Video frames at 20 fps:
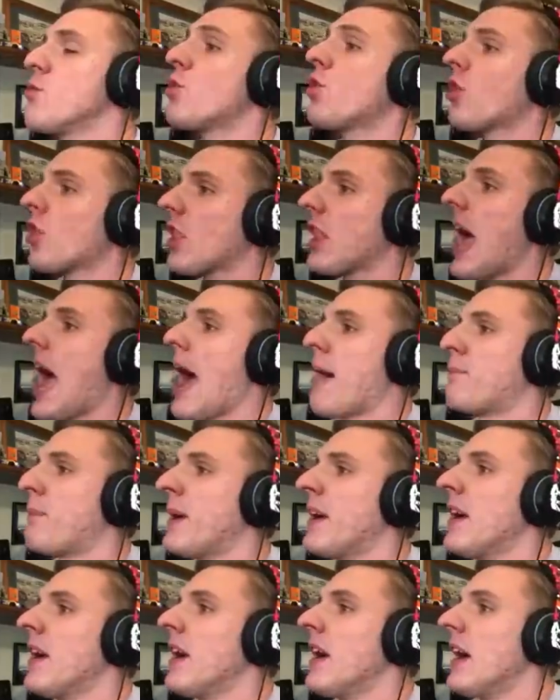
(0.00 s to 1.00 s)
You slap
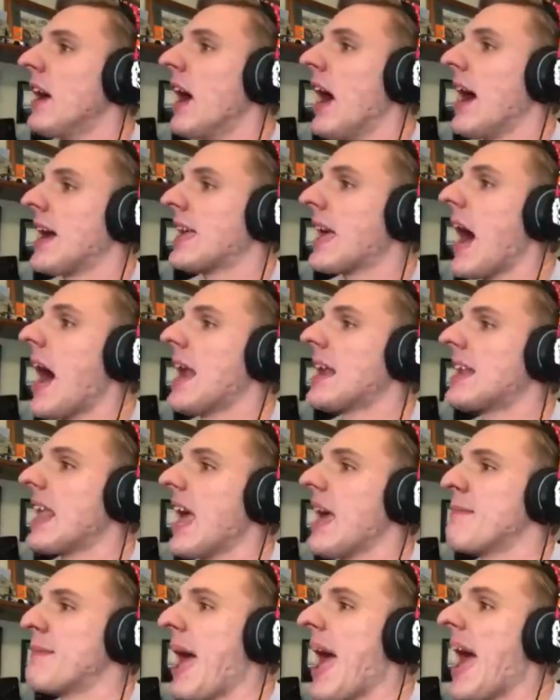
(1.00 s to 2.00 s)
a
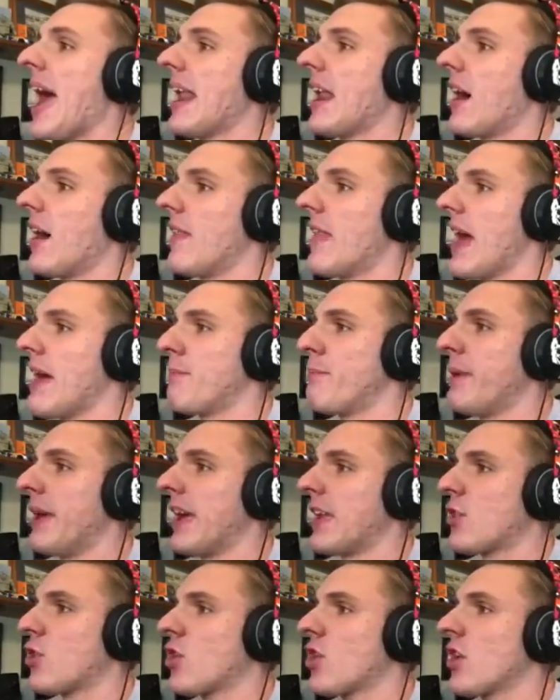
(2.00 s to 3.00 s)
goddamn hat on that
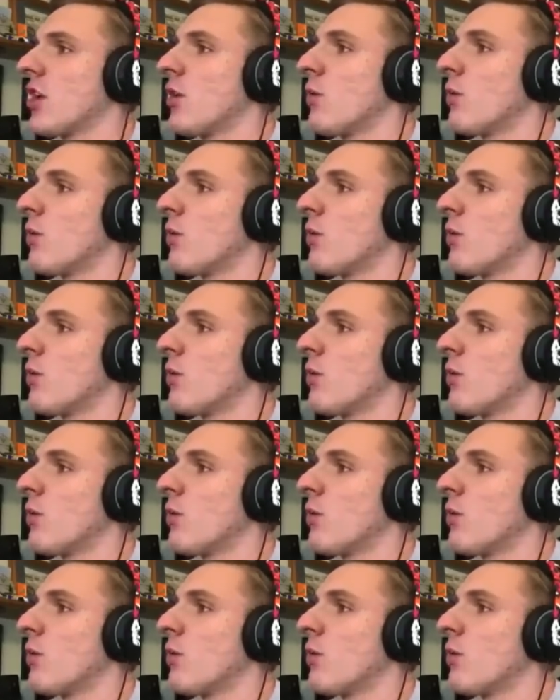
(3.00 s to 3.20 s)
bitch.